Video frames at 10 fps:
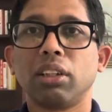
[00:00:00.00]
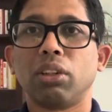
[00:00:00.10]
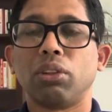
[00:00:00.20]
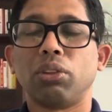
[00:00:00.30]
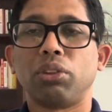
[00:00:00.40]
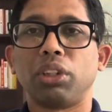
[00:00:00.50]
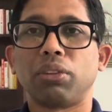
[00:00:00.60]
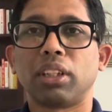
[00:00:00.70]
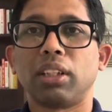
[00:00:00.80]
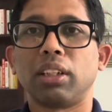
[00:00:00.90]
or you
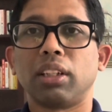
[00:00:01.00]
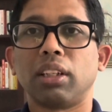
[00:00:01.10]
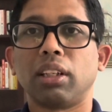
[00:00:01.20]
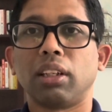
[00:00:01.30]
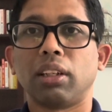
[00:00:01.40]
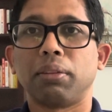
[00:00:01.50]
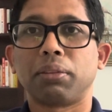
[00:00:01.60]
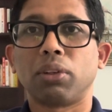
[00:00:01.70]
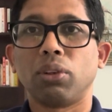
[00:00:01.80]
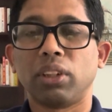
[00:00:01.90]
can
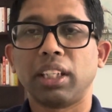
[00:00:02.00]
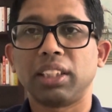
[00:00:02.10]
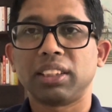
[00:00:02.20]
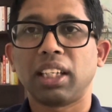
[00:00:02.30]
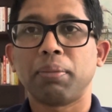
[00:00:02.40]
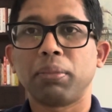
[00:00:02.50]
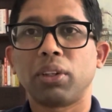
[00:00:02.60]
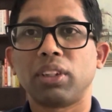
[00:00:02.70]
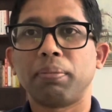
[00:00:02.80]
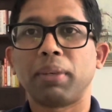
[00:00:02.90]
call, there is a number
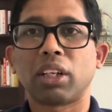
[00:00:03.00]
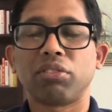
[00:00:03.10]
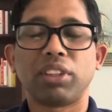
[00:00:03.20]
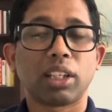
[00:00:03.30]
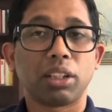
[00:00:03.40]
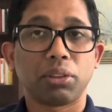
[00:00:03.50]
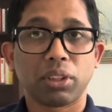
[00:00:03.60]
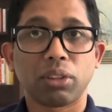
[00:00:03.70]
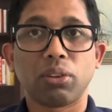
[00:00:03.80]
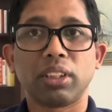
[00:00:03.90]
on the back of the card, you
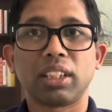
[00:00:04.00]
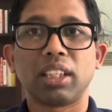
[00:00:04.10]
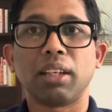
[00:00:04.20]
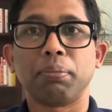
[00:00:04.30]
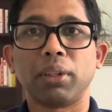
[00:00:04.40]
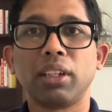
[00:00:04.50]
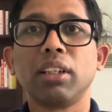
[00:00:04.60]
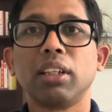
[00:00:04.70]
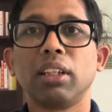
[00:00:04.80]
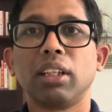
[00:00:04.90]
can call that number.
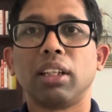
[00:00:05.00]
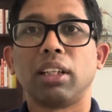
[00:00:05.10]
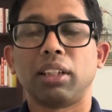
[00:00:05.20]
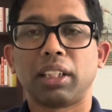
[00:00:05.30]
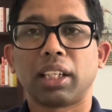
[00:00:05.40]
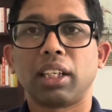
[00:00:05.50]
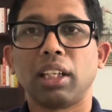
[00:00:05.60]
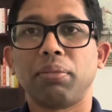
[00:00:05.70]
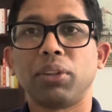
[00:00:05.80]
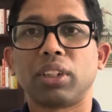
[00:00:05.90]
They can
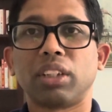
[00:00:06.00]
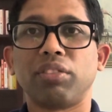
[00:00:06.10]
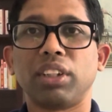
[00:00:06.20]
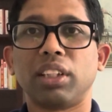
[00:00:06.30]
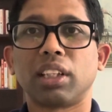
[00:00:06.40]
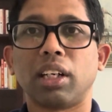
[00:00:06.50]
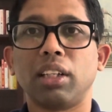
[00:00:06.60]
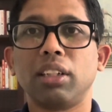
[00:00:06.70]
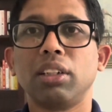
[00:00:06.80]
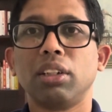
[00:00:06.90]
help you activate the
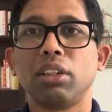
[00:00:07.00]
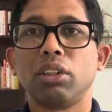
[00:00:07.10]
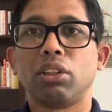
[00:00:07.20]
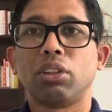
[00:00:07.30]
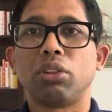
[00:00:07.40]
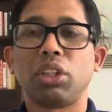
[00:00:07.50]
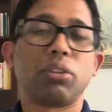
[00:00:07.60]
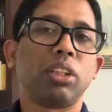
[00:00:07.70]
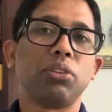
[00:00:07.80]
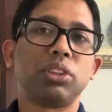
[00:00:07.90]
card, or you
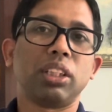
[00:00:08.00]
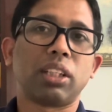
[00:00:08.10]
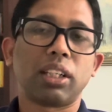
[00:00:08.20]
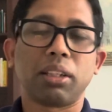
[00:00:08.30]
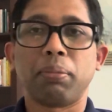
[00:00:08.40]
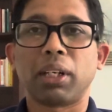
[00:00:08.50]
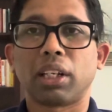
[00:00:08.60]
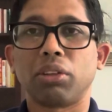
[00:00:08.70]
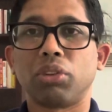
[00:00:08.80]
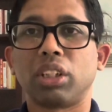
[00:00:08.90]
can use internet
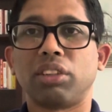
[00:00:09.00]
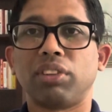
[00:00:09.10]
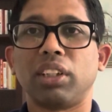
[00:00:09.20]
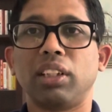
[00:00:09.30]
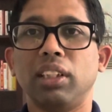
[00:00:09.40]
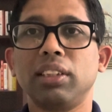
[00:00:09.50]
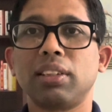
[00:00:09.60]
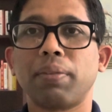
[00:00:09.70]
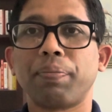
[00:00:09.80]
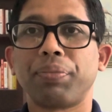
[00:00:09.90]
banking to activate
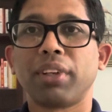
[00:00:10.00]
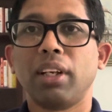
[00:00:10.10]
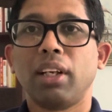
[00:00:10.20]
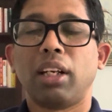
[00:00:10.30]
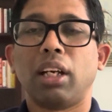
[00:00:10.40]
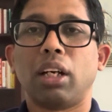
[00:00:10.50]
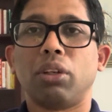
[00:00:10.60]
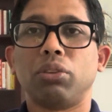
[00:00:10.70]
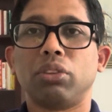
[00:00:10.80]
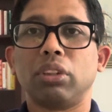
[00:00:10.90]
this. Now,